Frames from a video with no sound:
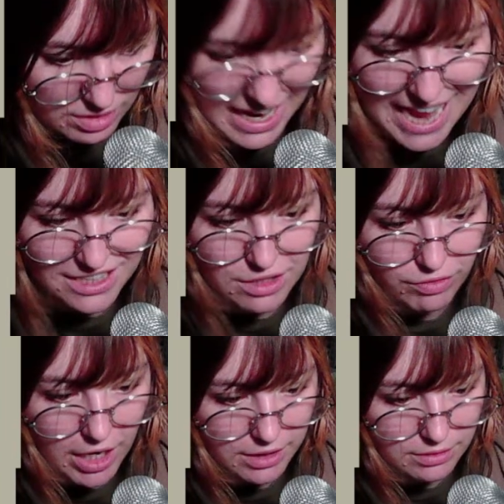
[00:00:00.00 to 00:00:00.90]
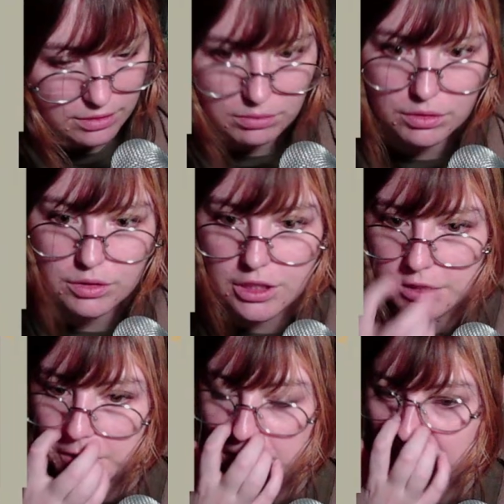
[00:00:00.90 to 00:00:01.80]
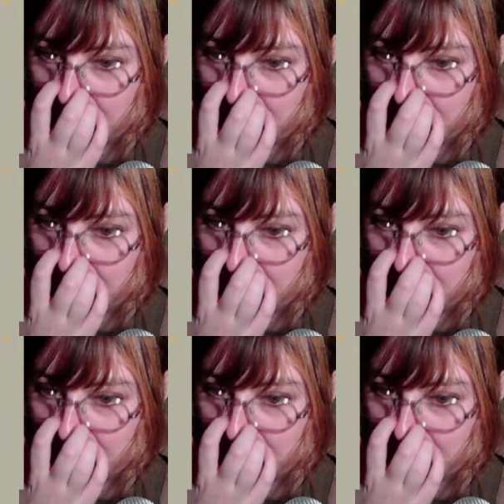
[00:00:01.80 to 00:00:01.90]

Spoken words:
Nah, it's fine. We'll just leave it.